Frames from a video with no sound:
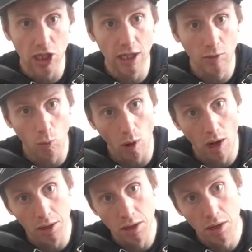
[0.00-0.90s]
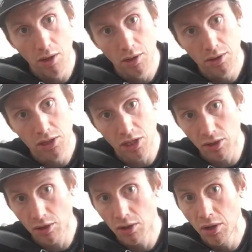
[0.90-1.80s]
G, 1,
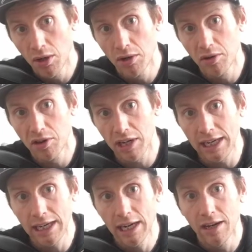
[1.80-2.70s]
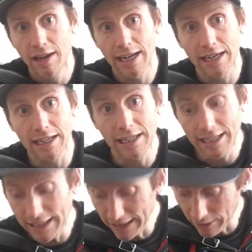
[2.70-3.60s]
2, 3, then an
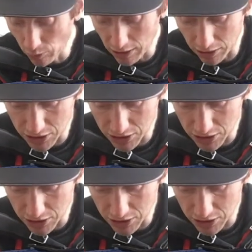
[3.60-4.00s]
E with our